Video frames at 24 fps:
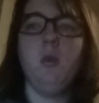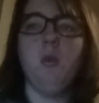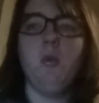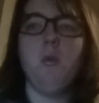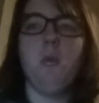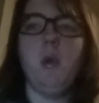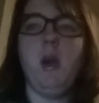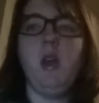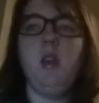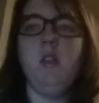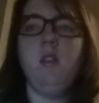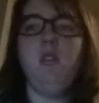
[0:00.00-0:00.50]

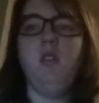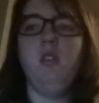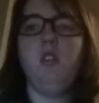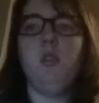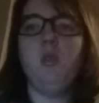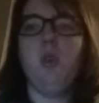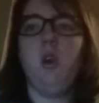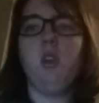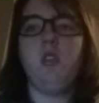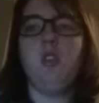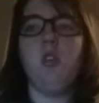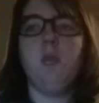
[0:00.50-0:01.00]
When you
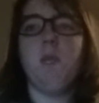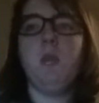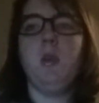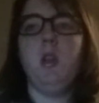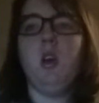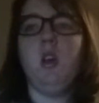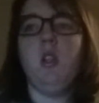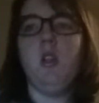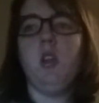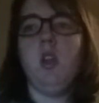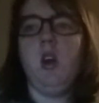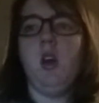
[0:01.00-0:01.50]
are doing
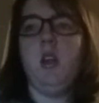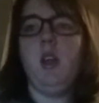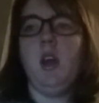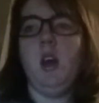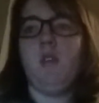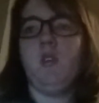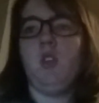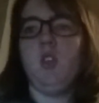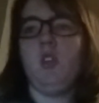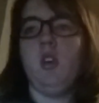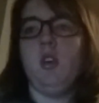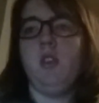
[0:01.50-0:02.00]
below the line
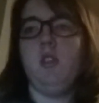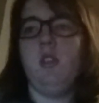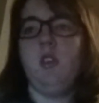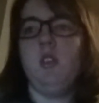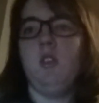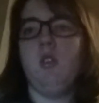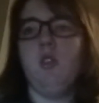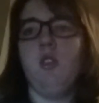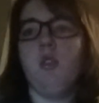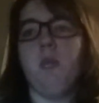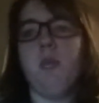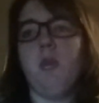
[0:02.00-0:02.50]
advertising,
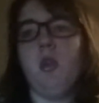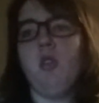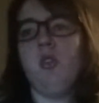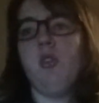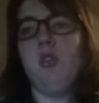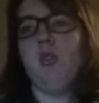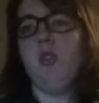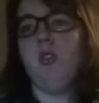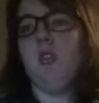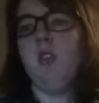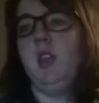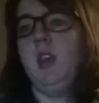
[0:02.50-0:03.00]
sort of
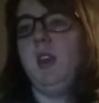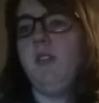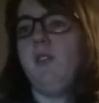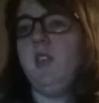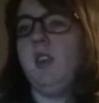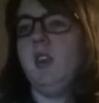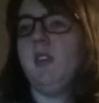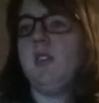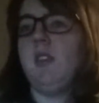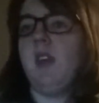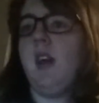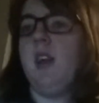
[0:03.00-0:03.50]
brochures and
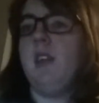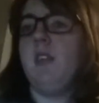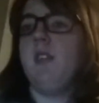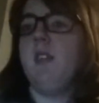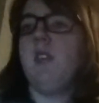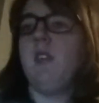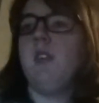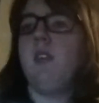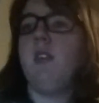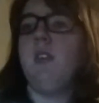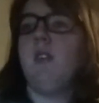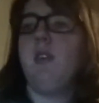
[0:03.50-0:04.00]
leaflets and
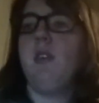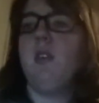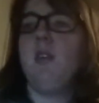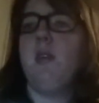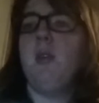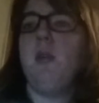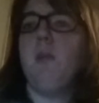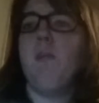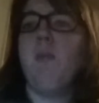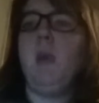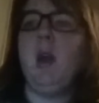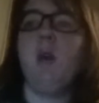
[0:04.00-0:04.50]

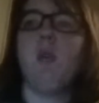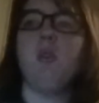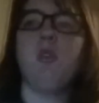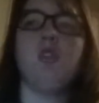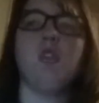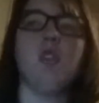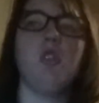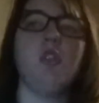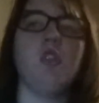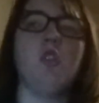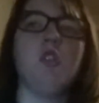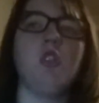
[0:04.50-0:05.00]
mail
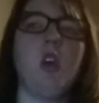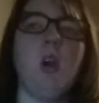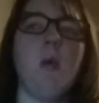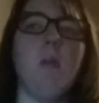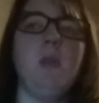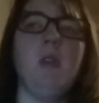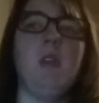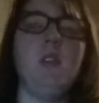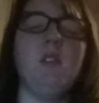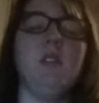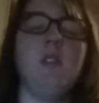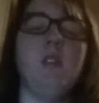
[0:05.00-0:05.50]
shots to
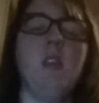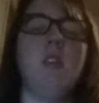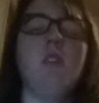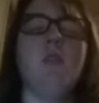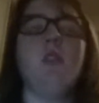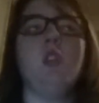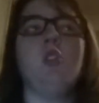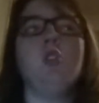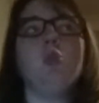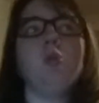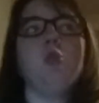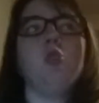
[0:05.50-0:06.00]
companies and
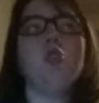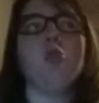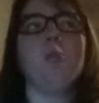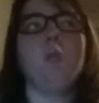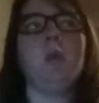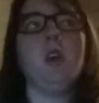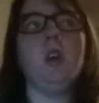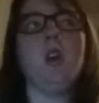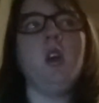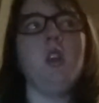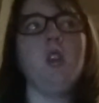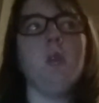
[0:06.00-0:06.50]
individuals, should
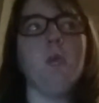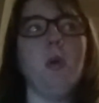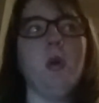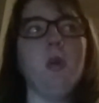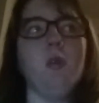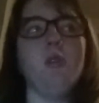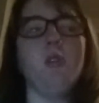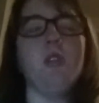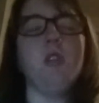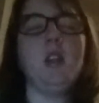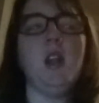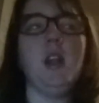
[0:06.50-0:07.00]
be kind of
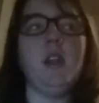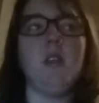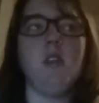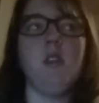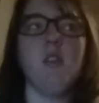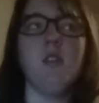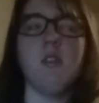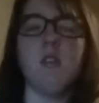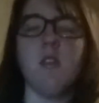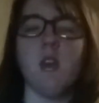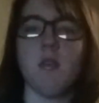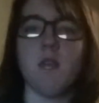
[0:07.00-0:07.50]
posted
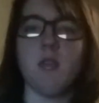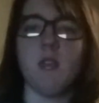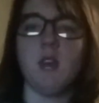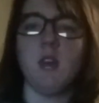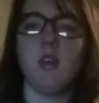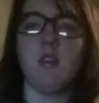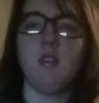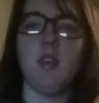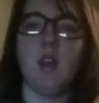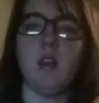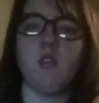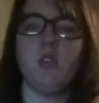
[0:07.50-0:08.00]
letters type
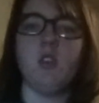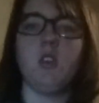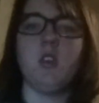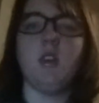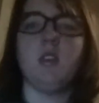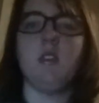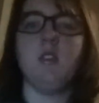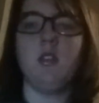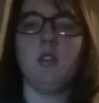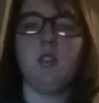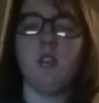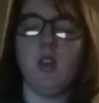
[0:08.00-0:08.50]
things
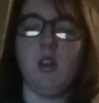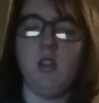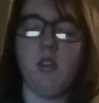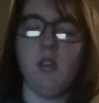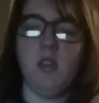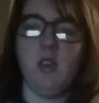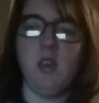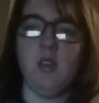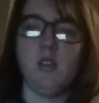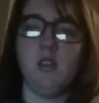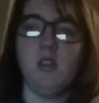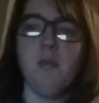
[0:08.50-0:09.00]
advertising certain
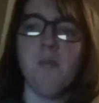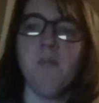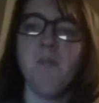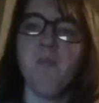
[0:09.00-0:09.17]
things,